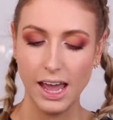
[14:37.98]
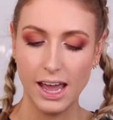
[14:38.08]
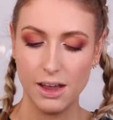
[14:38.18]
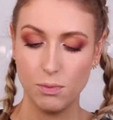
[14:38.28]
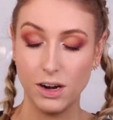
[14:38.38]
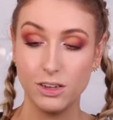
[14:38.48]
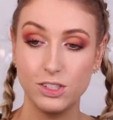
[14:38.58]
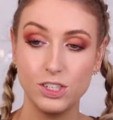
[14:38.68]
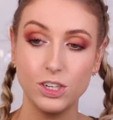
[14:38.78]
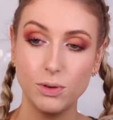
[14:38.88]
And what I'll
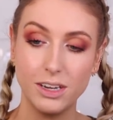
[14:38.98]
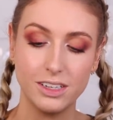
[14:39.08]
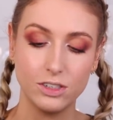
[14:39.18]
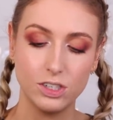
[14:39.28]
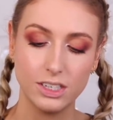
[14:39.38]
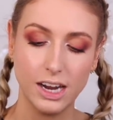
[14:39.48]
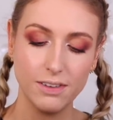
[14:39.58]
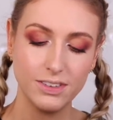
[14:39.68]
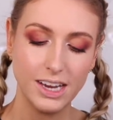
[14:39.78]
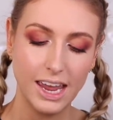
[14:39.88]
do is I'll just
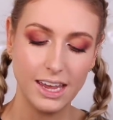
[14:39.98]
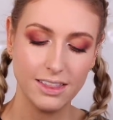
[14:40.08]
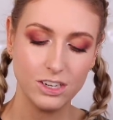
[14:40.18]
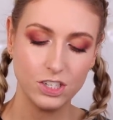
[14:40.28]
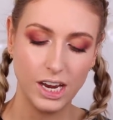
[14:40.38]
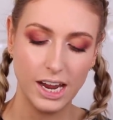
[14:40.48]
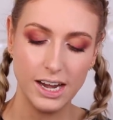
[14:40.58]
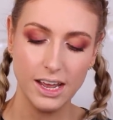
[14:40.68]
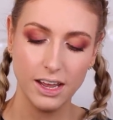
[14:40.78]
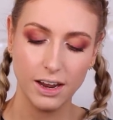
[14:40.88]
kind of take the
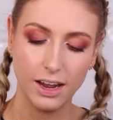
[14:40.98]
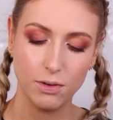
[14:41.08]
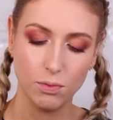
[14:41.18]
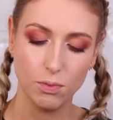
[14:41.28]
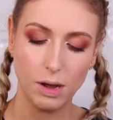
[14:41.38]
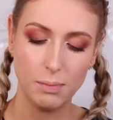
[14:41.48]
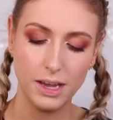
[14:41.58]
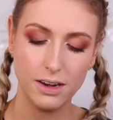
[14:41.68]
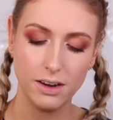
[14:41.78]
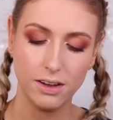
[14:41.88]
shade and rub
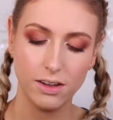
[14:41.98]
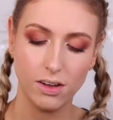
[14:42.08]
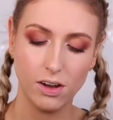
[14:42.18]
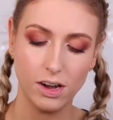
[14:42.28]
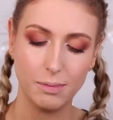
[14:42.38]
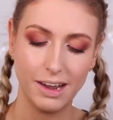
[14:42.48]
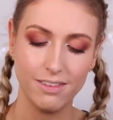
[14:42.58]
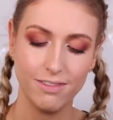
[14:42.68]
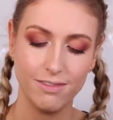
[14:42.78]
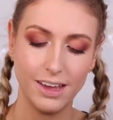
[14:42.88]
it on my
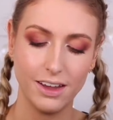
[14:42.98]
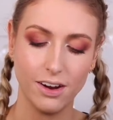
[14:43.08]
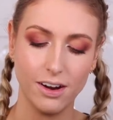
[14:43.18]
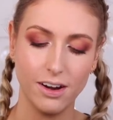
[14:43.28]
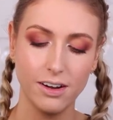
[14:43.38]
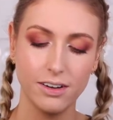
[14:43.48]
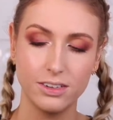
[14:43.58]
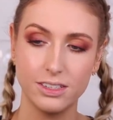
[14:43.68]
finger.